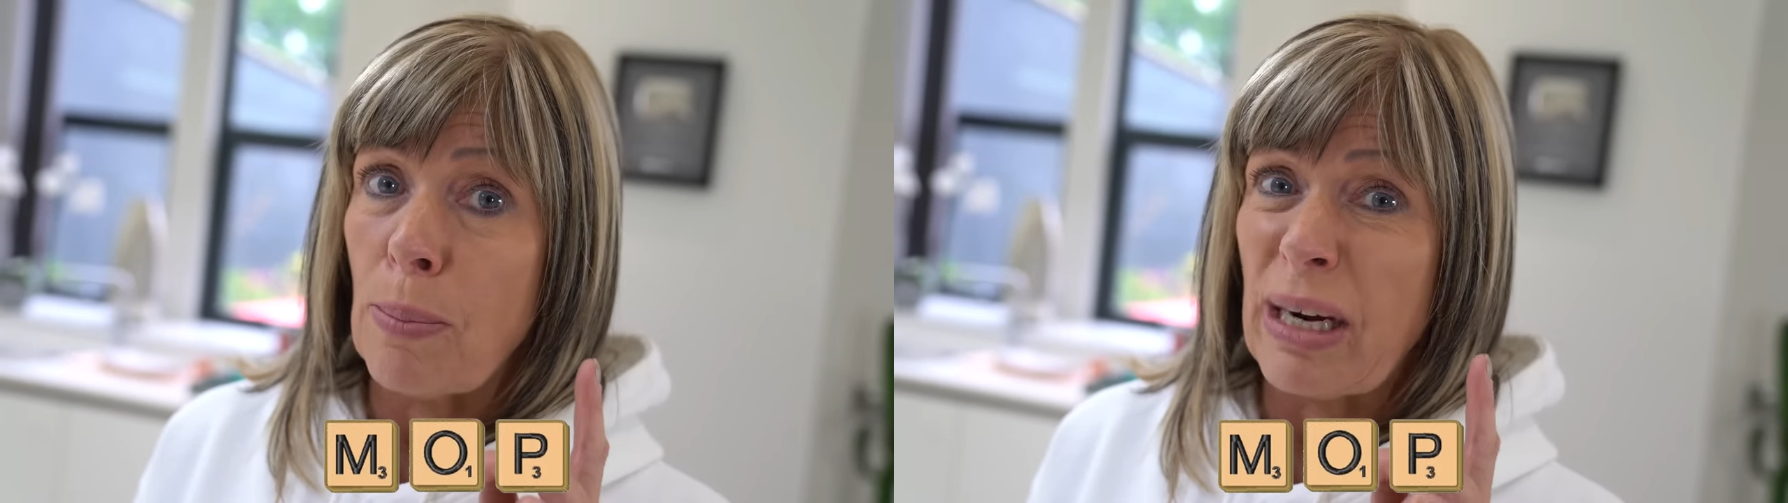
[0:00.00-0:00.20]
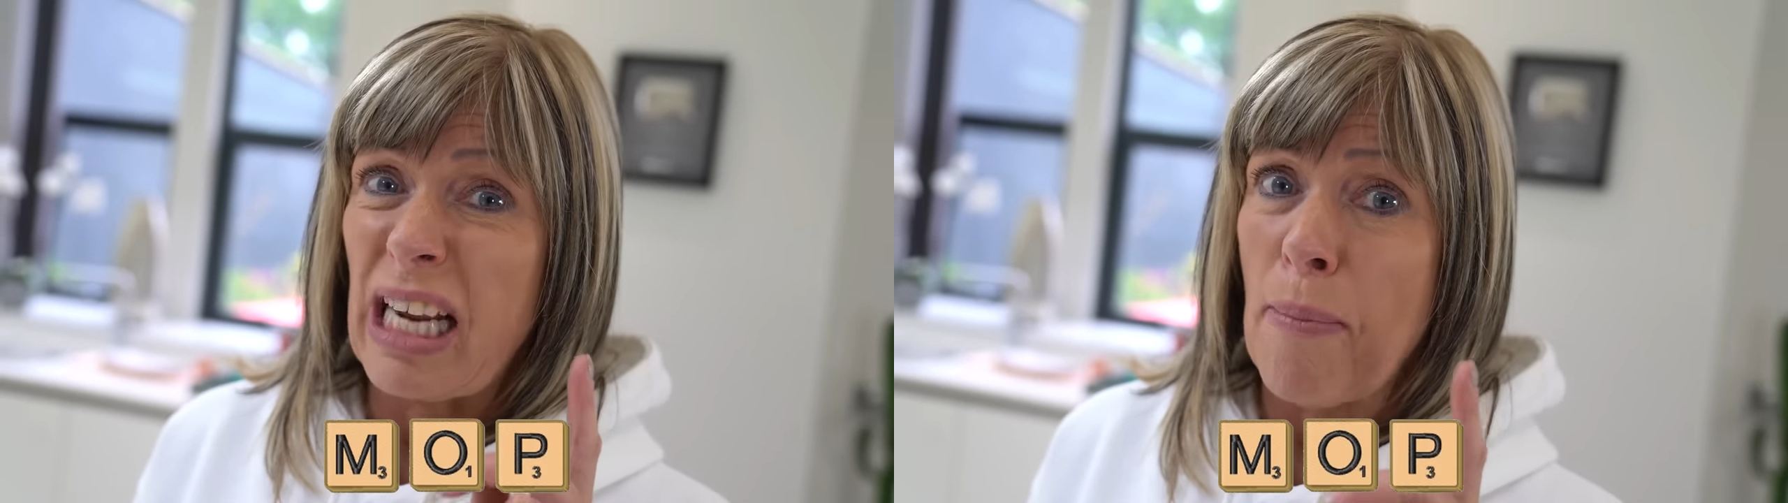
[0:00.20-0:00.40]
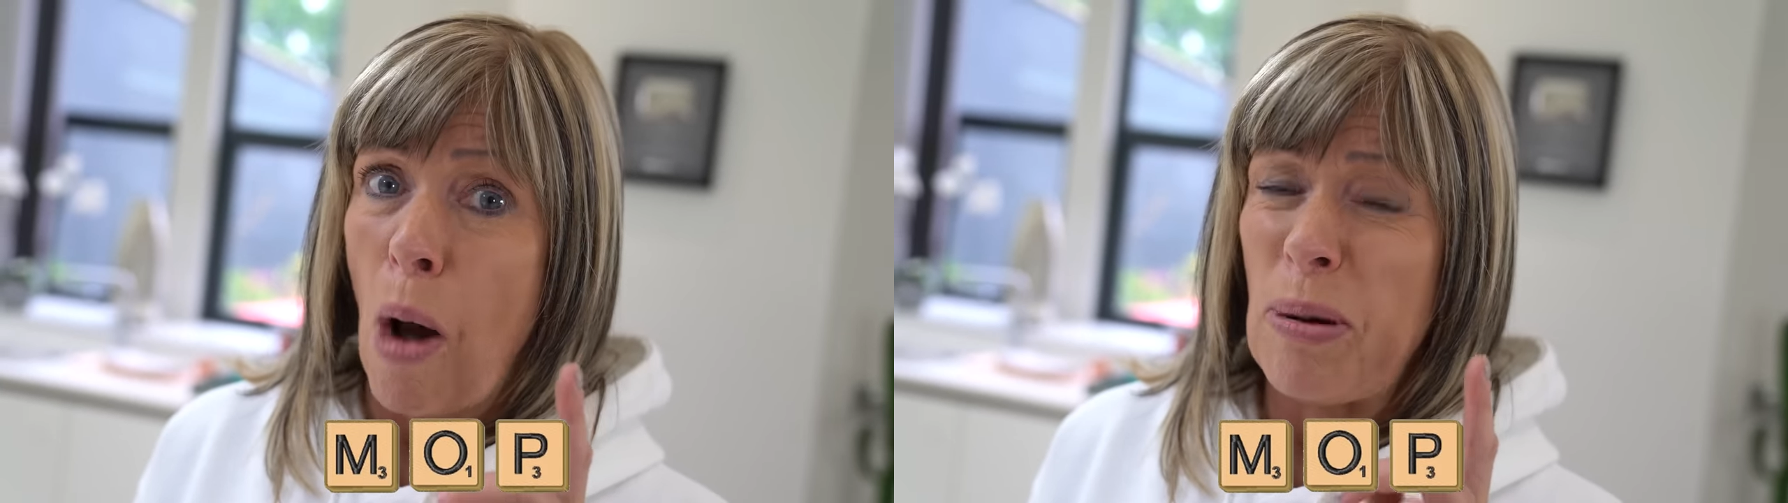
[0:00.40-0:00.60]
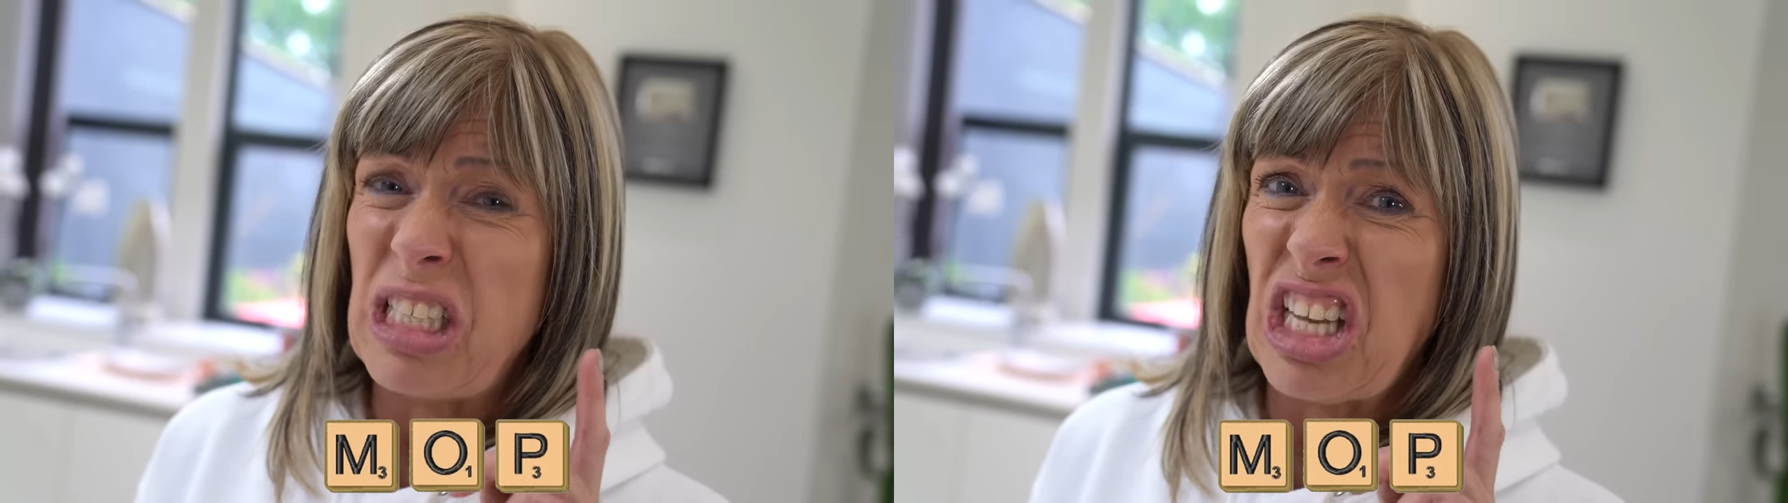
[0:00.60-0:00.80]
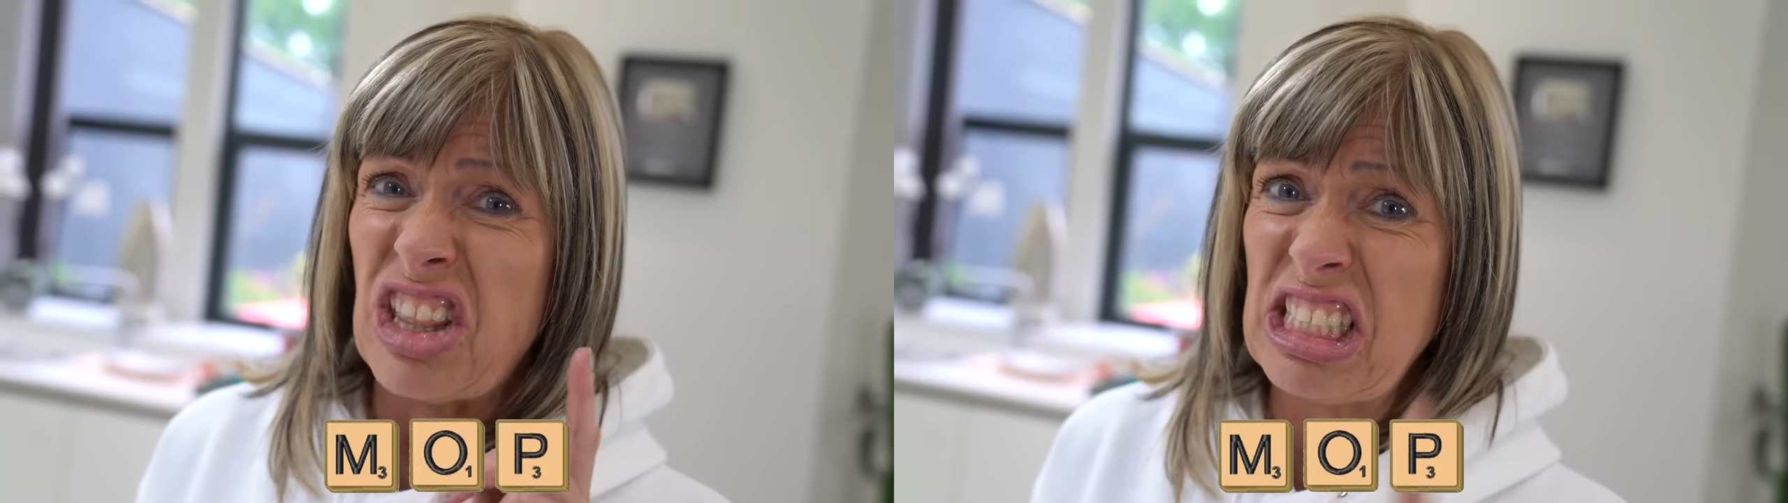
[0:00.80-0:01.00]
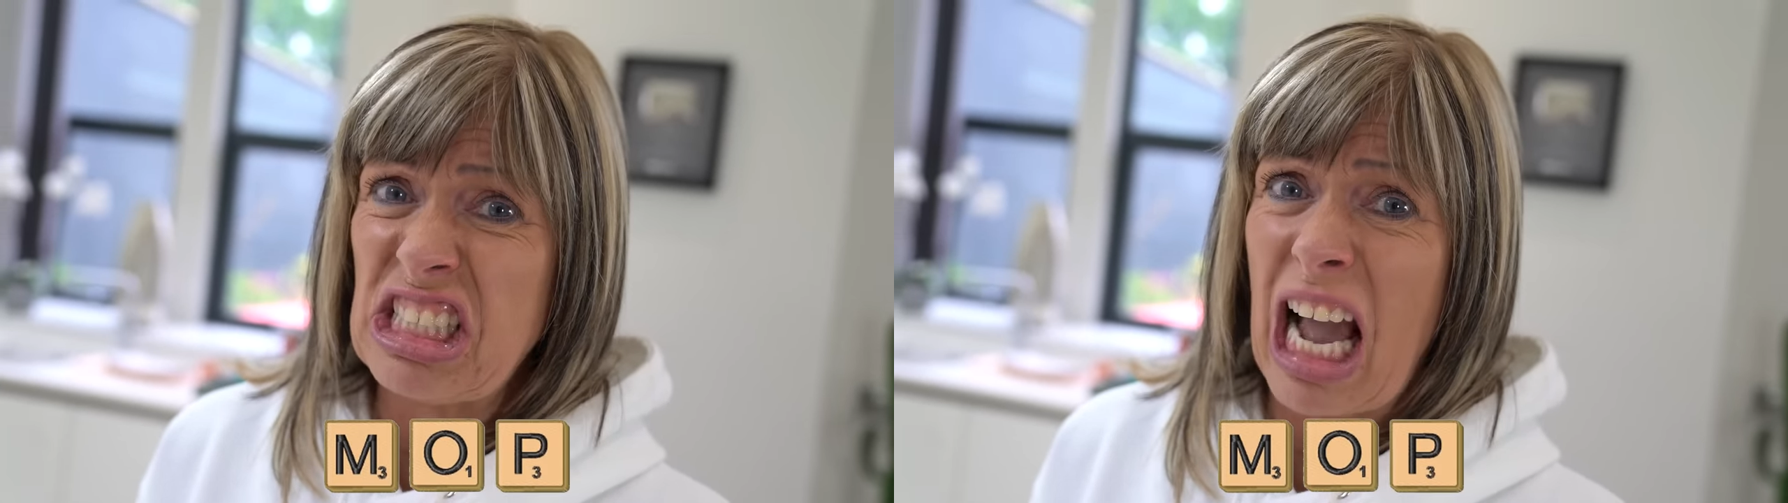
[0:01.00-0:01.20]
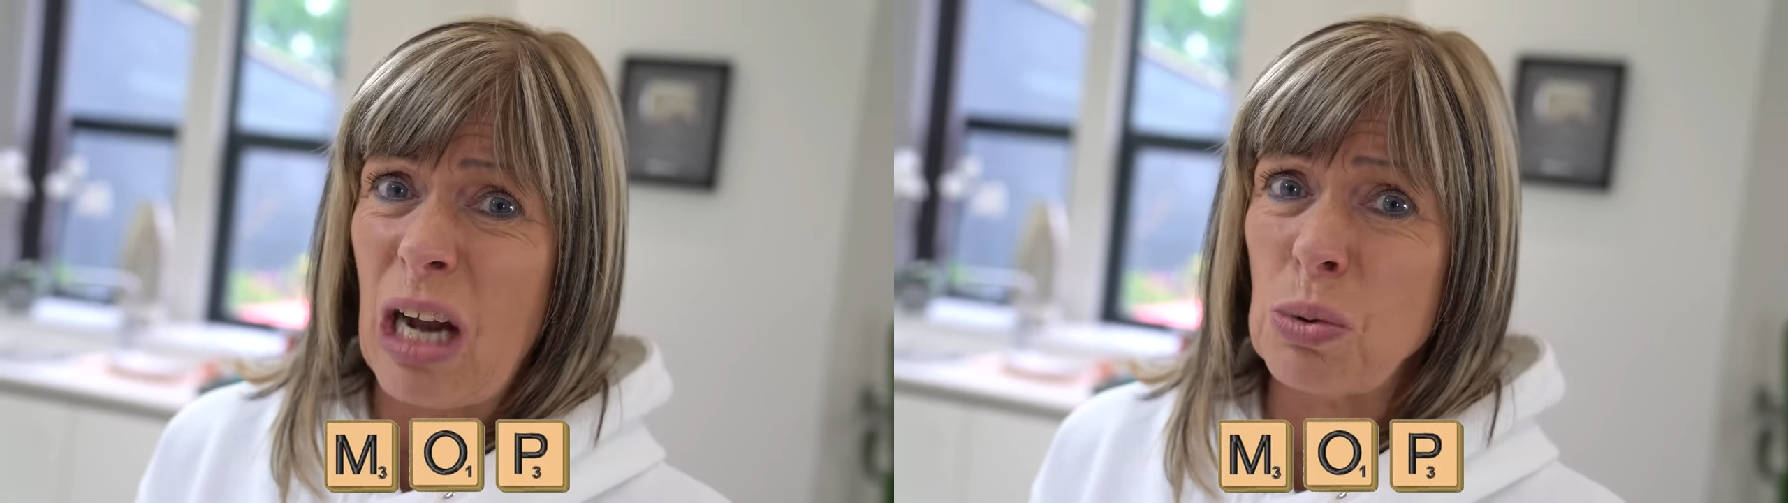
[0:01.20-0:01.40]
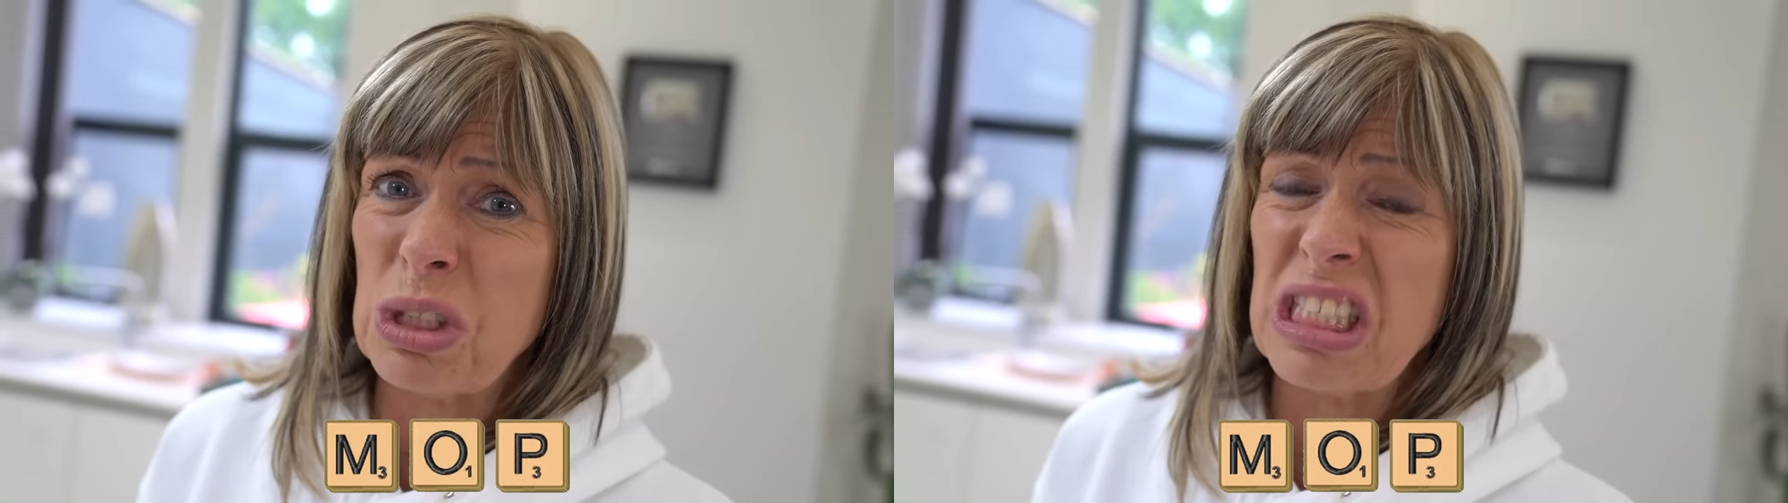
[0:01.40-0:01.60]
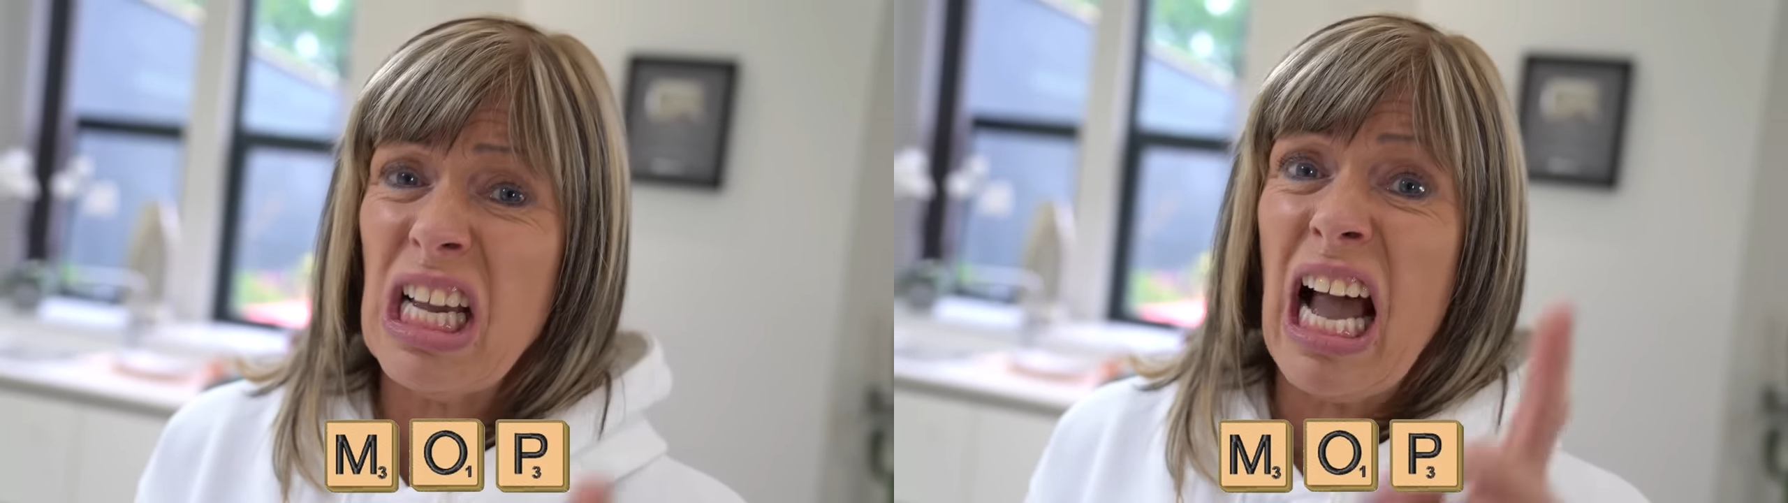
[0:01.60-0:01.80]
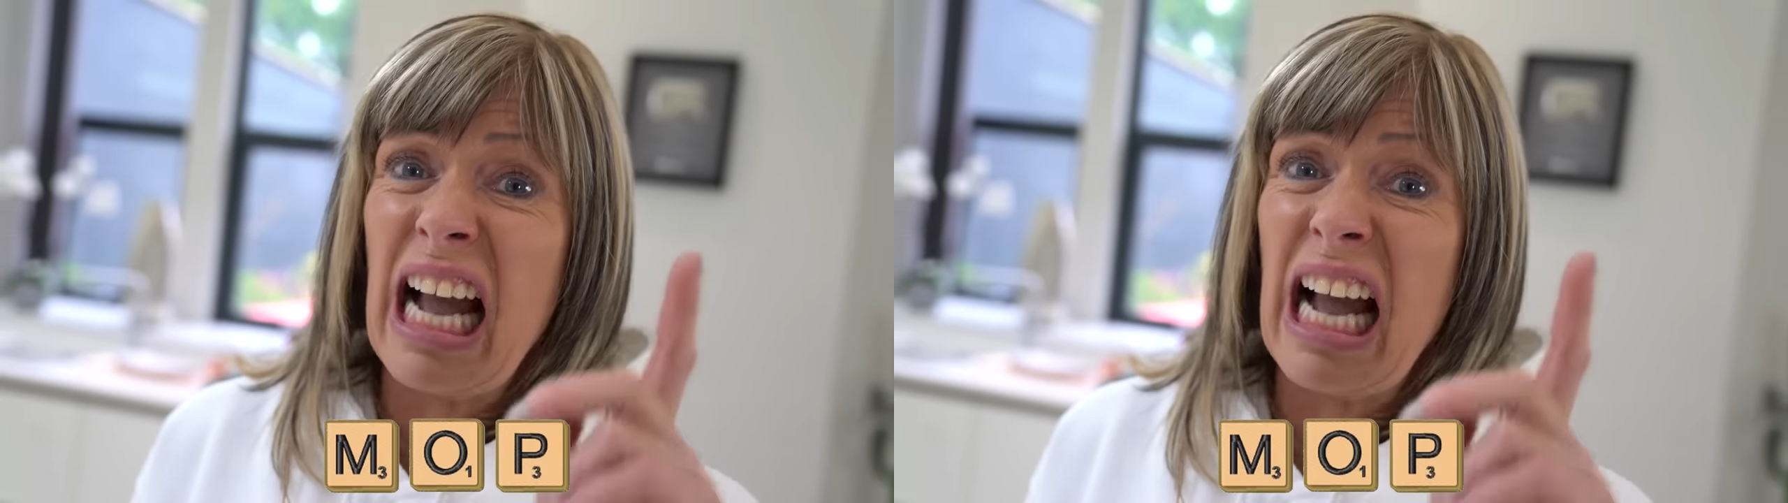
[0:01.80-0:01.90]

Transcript: to bring a mop into this house